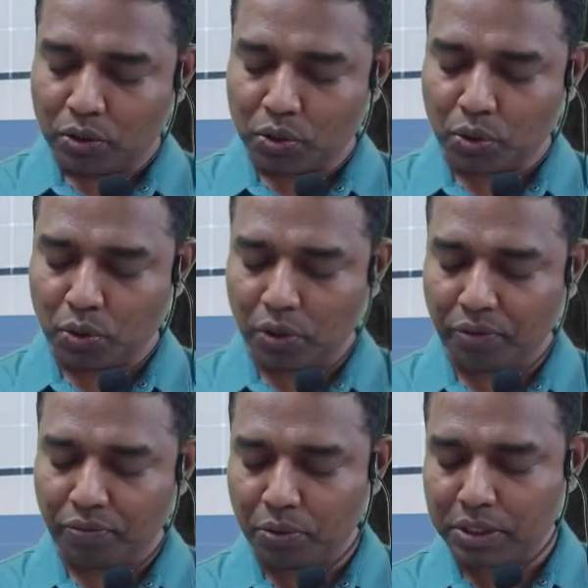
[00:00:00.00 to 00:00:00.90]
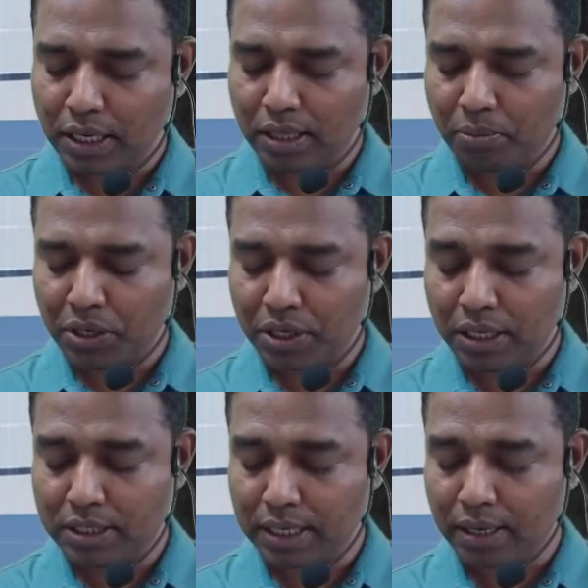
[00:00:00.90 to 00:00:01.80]
So if you see the
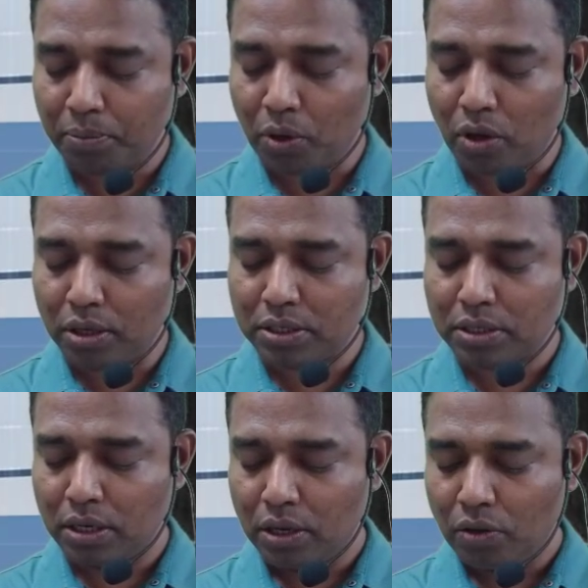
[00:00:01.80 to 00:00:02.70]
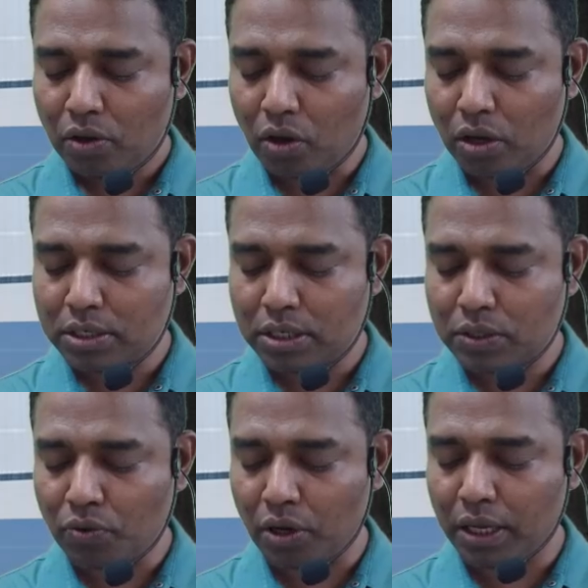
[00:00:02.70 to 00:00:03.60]
machine setup cost is
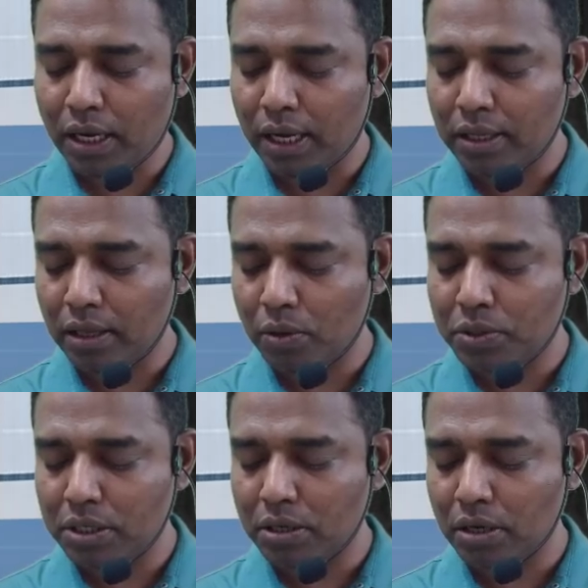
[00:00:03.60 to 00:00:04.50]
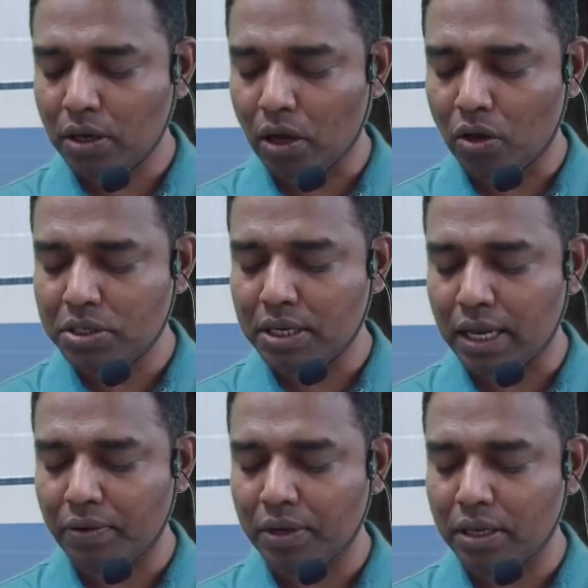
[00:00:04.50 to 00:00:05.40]
49,000, cost
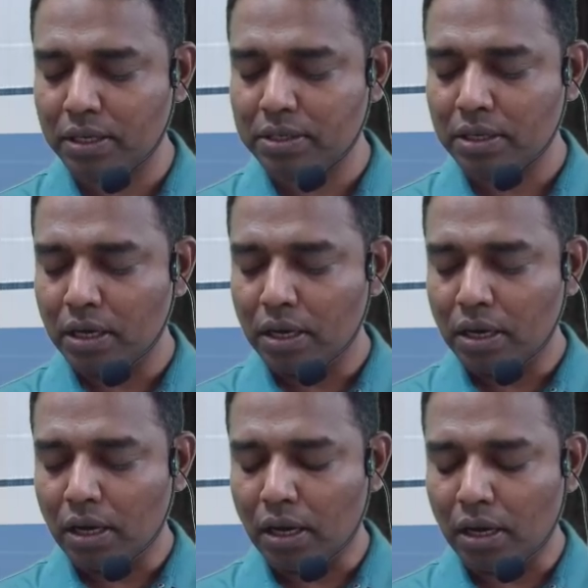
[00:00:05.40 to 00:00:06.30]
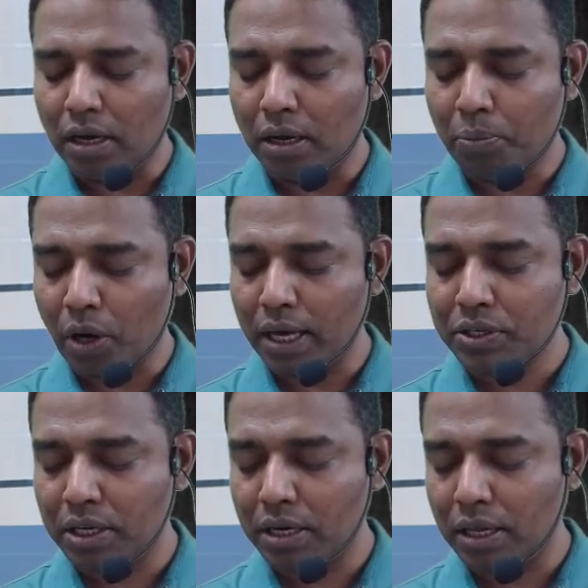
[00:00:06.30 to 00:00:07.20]
driver is
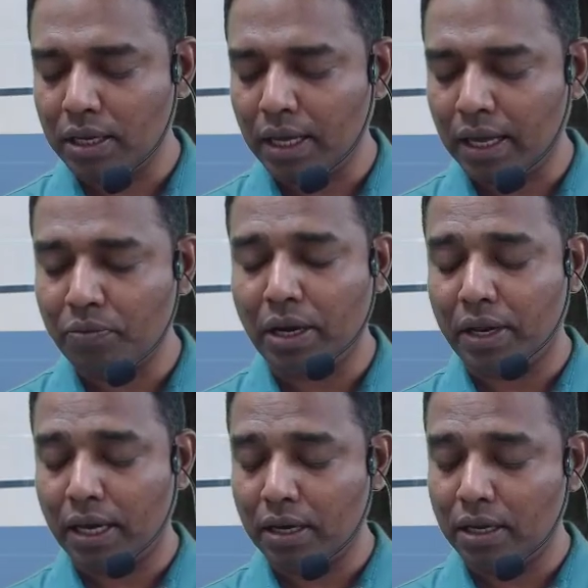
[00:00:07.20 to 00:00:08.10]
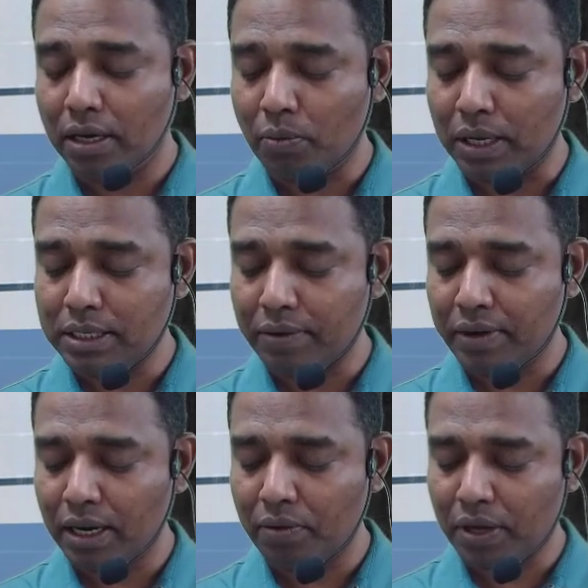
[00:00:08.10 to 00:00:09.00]
production run, and we have taken here
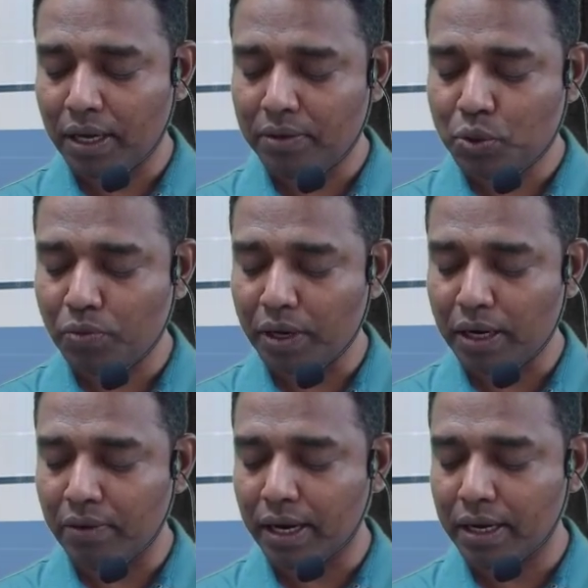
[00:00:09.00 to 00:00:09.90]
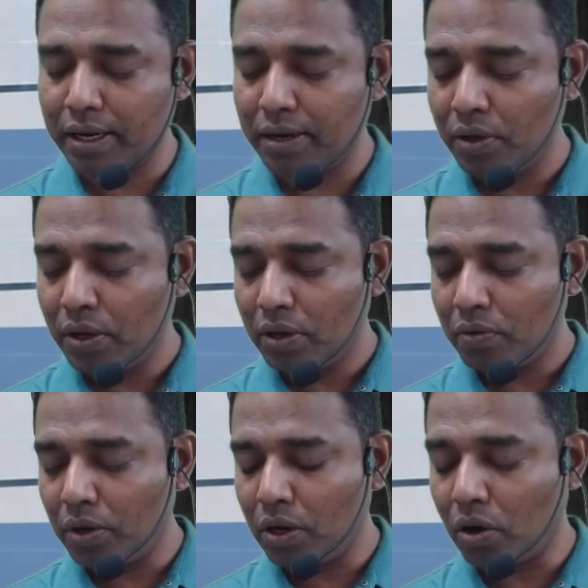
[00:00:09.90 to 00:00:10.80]
175, so we are divided,
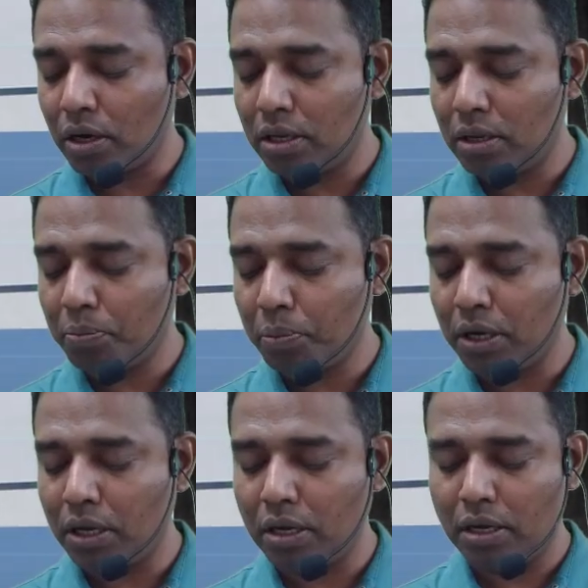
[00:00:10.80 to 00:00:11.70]
we got the per